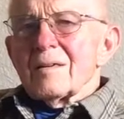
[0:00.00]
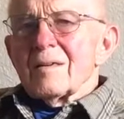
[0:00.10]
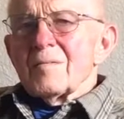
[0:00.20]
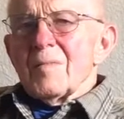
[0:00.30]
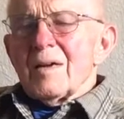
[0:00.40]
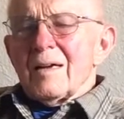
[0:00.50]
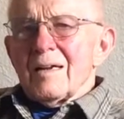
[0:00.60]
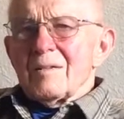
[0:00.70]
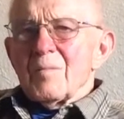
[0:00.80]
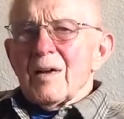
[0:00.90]
I
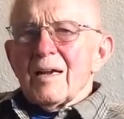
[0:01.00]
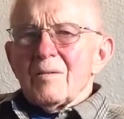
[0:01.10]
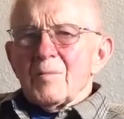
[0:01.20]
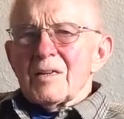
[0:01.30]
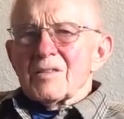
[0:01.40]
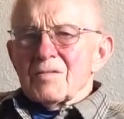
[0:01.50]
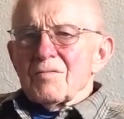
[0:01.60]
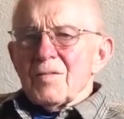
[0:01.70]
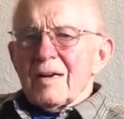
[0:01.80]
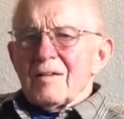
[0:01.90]
had made some
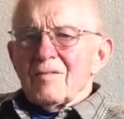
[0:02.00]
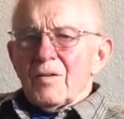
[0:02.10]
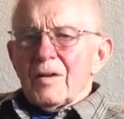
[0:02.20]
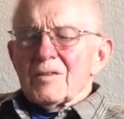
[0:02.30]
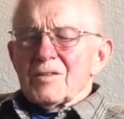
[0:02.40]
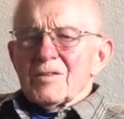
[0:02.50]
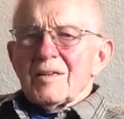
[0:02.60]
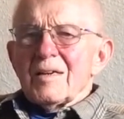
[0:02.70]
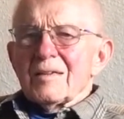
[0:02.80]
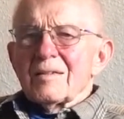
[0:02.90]
fine friends
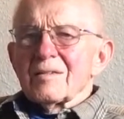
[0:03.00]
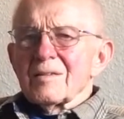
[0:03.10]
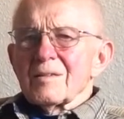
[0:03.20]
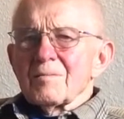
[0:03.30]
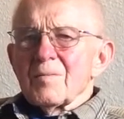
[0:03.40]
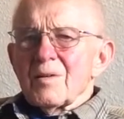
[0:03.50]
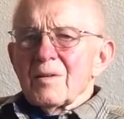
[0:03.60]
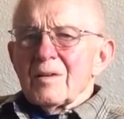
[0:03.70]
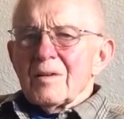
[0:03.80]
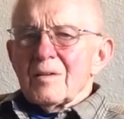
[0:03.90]
at
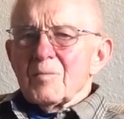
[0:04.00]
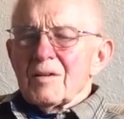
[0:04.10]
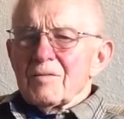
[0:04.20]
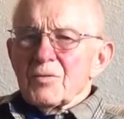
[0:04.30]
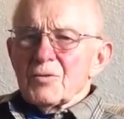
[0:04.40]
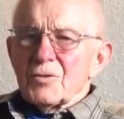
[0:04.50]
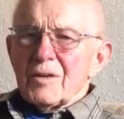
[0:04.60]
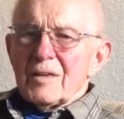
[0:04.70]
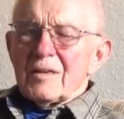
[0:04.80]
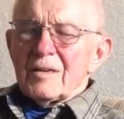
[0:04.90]
my
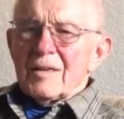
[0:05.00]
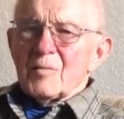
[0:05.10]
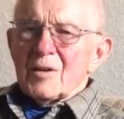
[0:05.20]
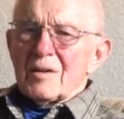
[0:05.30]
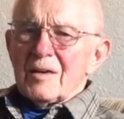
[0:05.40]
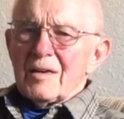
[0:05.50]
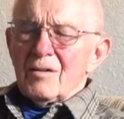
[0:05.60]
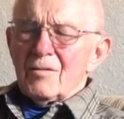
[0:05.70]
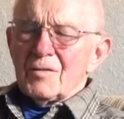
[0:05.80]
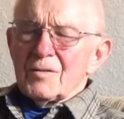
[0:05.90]
fraternity, Lambda Chi
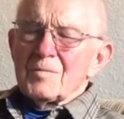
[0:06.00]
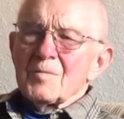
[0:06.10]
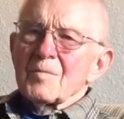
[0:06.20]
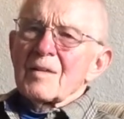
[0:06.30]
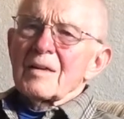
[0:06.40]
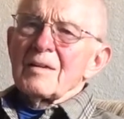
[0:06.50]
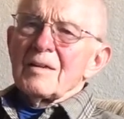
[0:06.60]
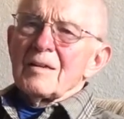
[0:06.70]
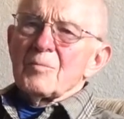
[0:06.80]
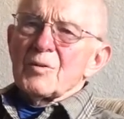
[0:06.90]
Alpha.
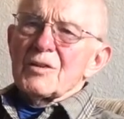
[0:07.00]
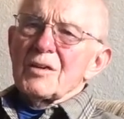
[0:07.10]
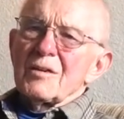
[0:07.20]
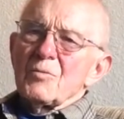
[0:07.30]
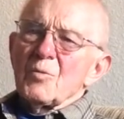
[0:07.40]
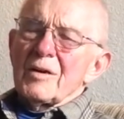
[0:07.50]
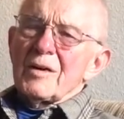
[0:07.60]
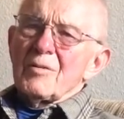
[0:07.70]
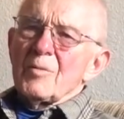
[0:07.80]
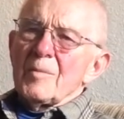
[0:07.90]
Particularly one I
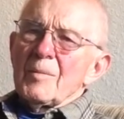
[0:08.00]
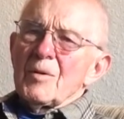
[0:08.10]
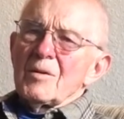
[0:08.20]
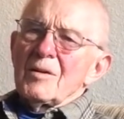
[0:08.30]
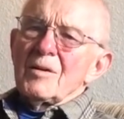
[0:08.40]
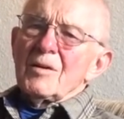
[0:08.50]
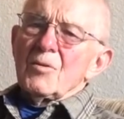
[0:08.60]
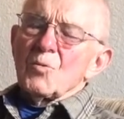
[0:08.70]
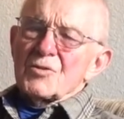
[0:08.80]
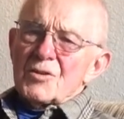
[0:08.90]
remember
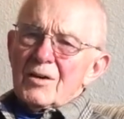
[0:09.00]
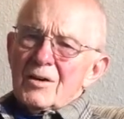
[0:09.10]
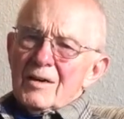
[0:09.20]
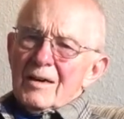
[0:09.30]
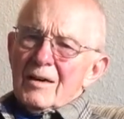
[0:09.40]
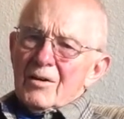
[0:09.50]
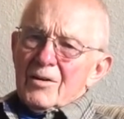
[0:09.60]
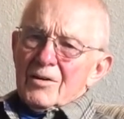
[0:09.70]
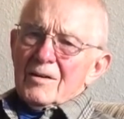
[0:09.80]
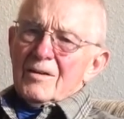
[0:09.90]
was Art Allen
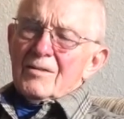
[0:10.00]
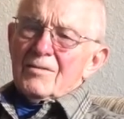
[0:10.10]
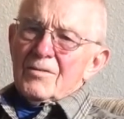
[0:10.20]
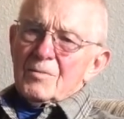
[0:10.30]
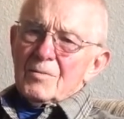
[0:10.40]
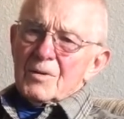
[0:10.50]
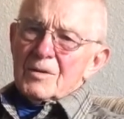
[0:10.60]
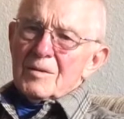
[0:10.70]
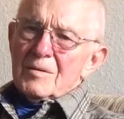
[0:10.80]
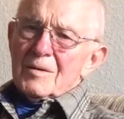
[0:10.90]
from
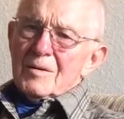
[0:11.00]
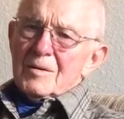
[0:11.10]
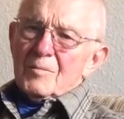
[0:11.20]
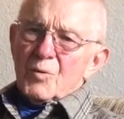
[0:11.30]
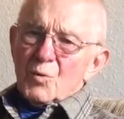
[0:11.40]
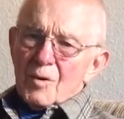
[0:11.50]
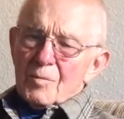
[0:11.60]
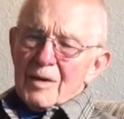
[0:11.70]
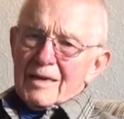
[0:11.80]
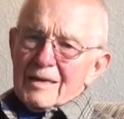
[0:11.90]
Brewer,
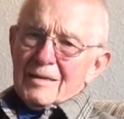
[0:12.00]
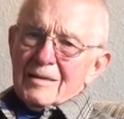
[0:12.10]
Maine.